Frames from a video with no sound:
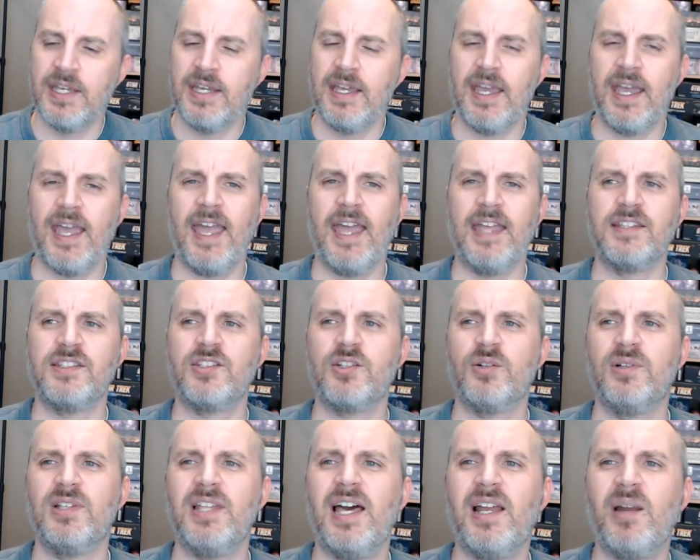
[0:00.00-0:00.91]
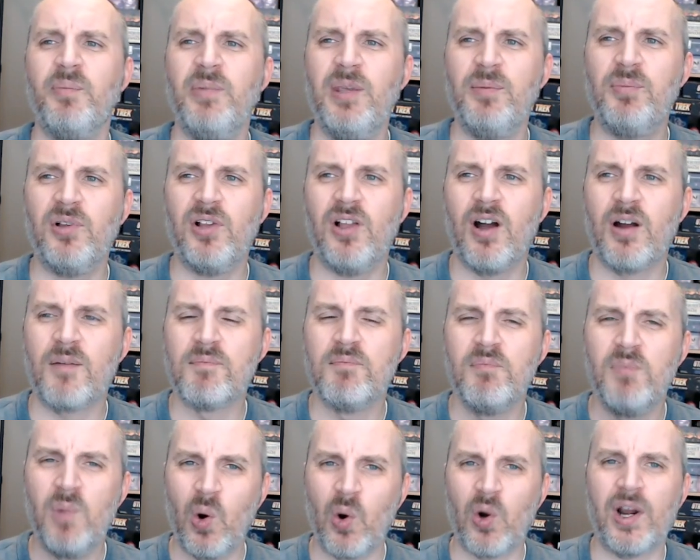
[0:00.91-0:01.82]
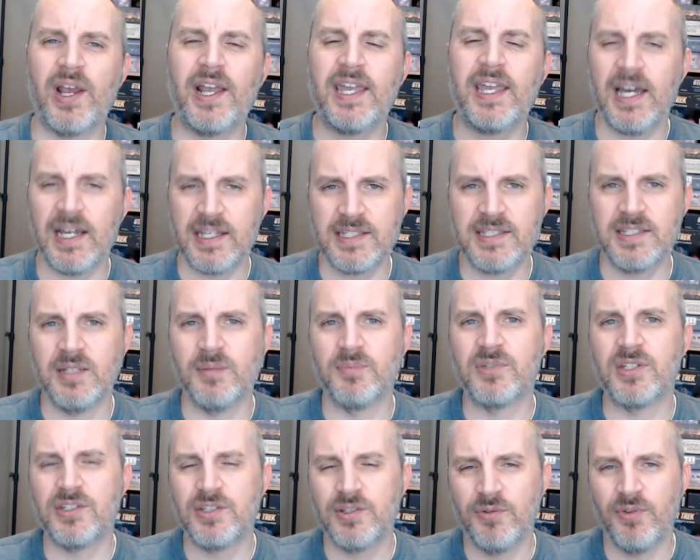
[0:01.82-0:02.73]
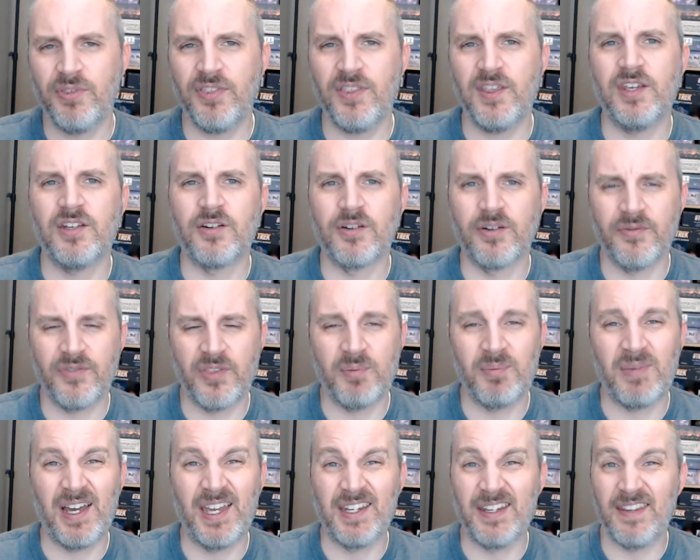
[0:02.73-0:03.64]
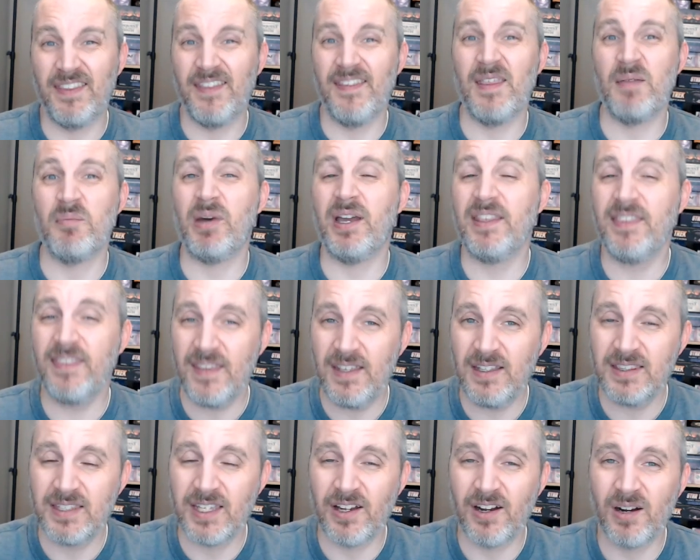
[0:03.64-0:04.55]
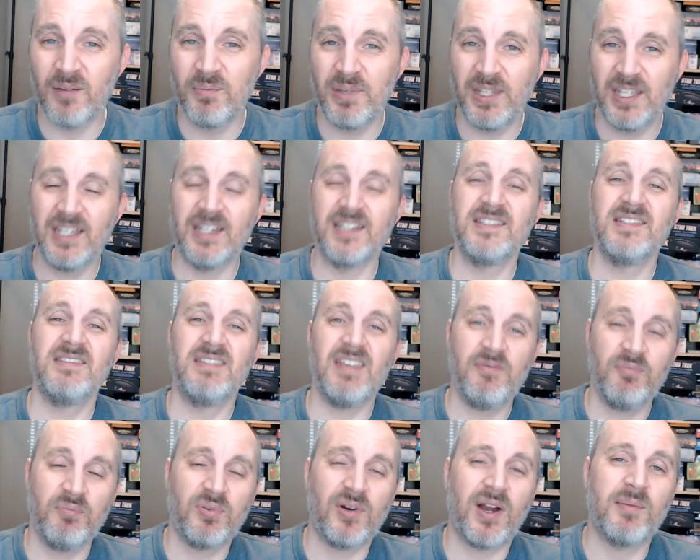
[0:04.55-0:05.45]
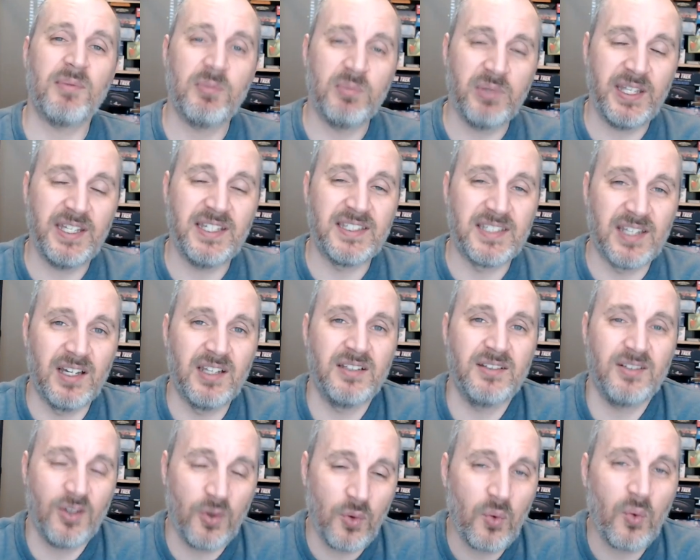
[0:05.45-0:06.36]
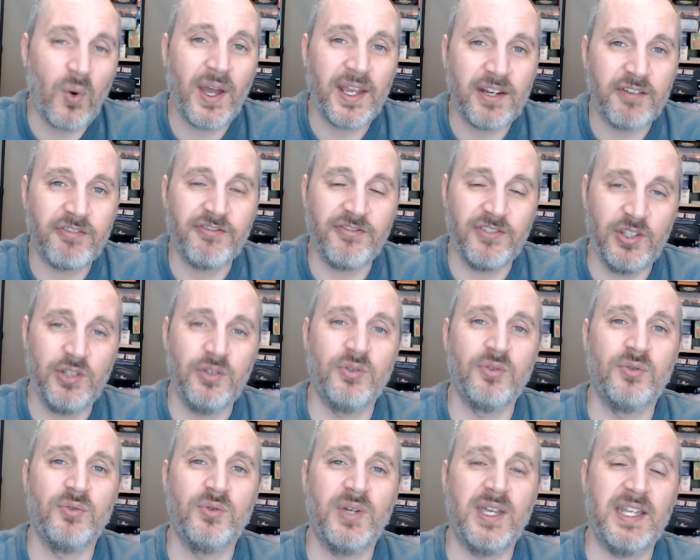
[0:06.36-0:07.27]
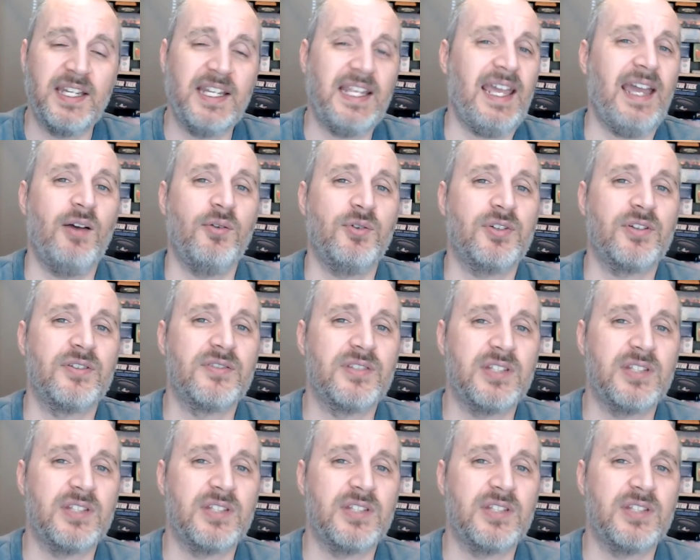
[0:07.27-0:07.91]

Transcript: And so a lot of people are more accustomed to Theater of the Mind than they might think they are because they've probably done quite a few encounters